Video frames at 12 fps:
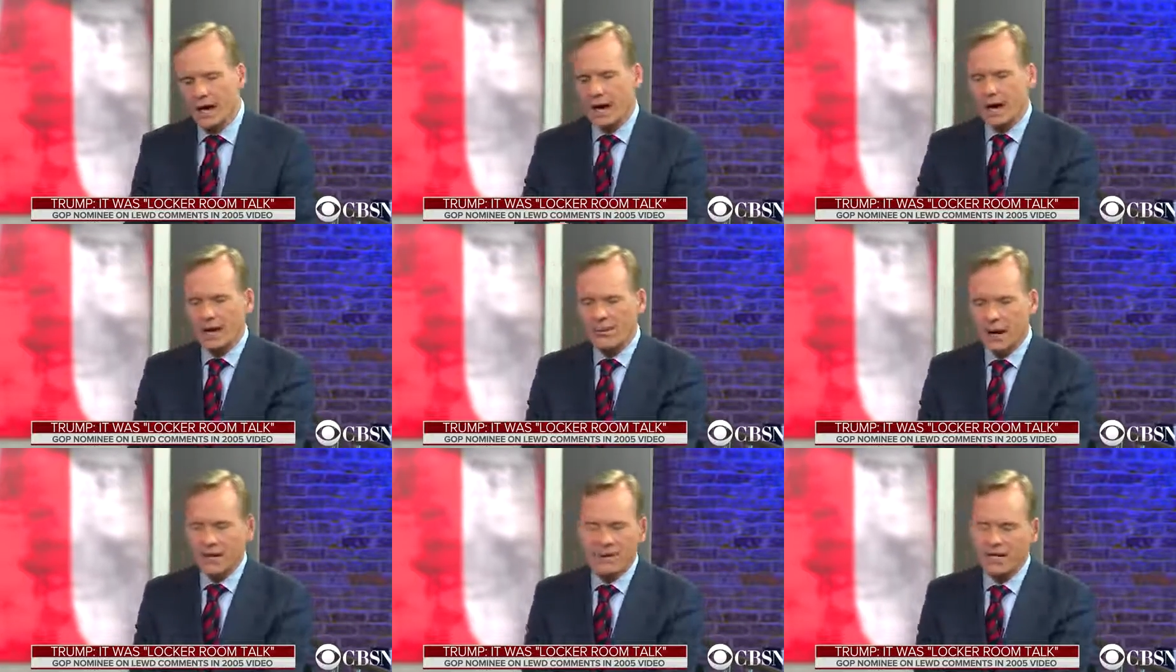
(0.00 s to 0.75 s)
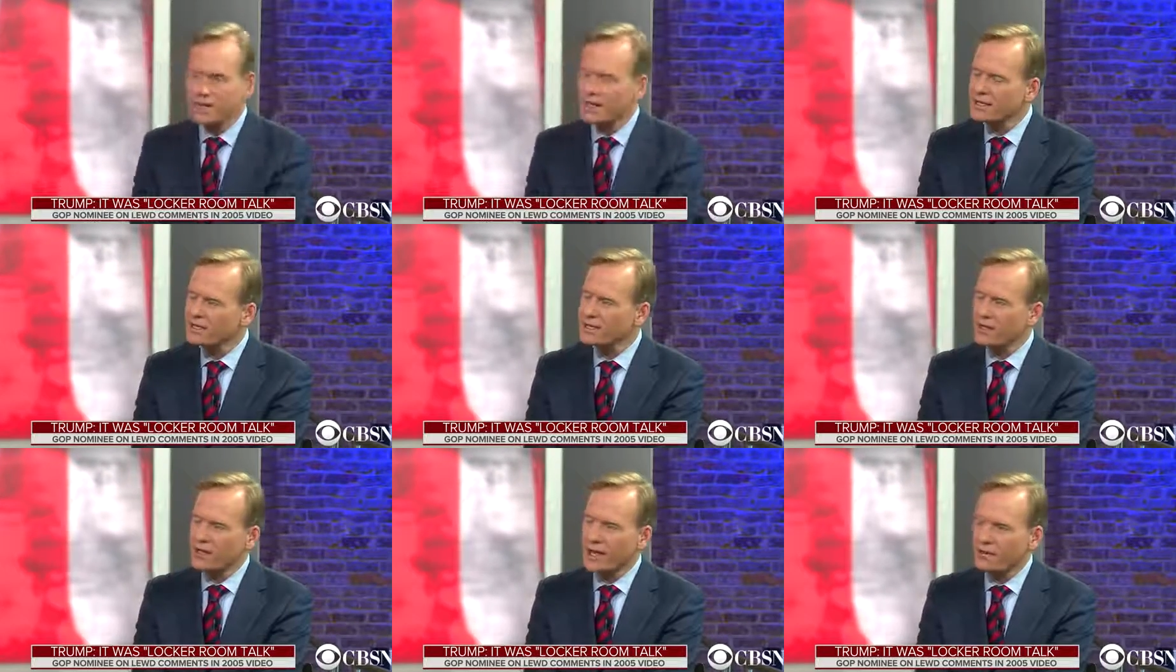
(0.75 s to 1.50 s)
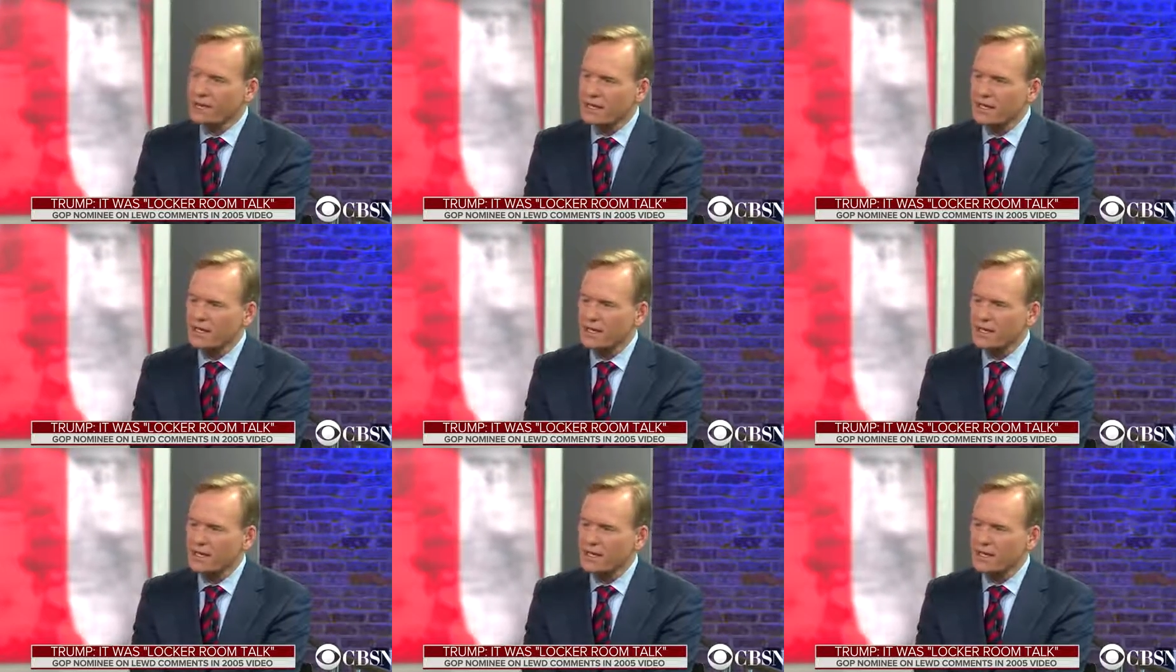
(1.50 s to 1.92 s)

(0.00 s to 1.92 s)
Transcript: uh, Mike Pence says he's okay with it.